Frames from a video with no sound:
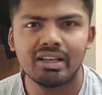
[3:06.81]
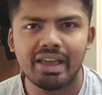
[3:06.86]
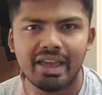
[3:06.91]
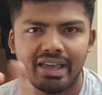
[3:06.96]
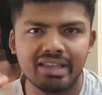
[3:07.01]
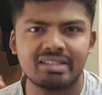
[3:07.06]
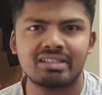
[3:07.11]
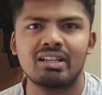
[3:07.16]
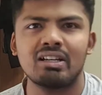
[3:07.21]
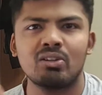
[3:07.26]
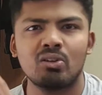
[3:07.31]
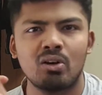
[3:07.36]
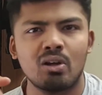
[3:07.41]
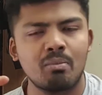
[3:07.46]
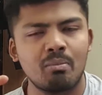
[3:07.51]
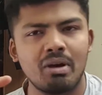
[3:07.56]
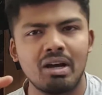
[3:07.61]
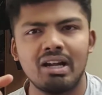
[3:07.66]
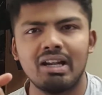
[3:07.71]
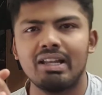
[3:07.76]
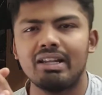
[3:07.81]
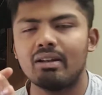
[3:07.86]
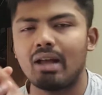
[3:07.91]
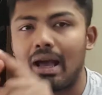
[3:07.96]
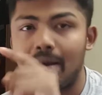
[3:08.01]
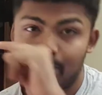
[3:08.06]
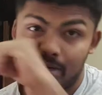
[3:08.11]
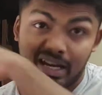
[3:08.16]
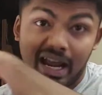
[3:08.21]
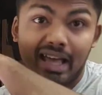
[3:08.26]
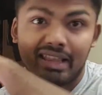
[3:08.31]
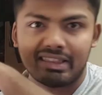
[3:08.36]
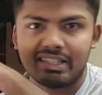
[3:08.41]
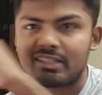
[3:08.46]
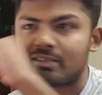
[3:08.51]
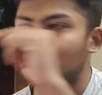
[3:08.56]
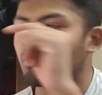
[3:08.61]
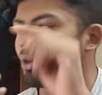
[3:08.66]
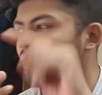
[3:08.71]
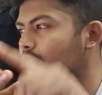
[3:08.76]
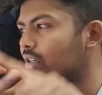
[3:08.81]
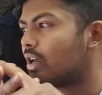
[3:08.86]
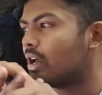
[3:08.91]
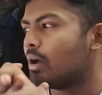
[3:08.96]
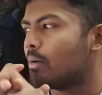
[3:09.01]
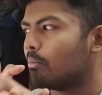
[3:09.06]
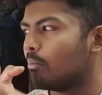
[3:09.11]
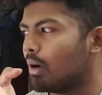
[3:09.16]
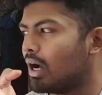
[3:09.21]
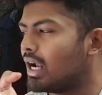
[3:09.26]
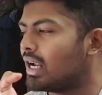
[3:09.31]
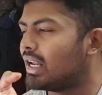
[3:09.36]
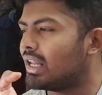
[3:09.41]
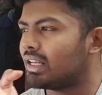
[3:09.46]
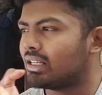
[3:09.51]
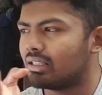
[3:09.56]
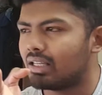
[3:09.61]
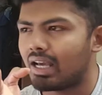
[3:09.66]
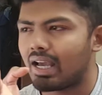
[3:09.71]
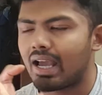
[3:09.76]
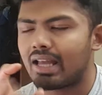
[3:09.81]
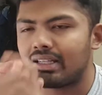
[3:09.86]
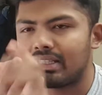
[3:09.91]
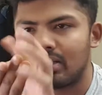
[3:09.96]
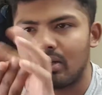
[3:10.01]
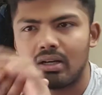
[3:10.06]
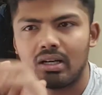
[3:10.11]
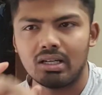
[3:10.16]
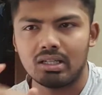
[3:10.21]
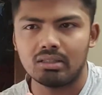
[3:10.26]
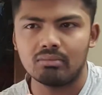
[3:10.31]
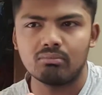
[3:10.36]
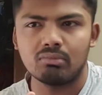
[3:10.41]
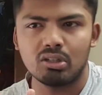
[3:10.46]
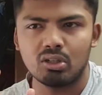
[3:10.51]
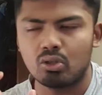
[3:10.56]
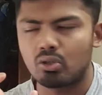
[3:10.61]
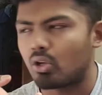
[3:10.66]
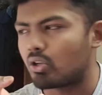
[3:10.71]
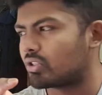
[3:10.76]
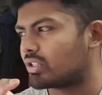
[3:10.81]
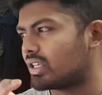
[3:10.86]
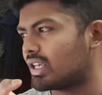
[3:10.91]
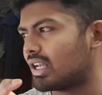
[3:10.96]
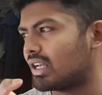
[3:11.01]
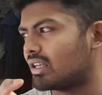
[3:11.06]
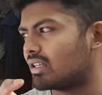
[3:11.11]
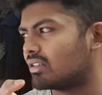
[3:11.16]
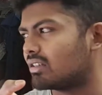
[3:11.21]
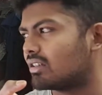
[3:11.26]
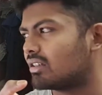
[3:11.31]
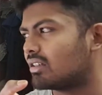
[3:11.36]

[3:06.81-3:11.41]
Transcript: Escanor, Merlin, I mean at this point. Merlin and Rudo Seal.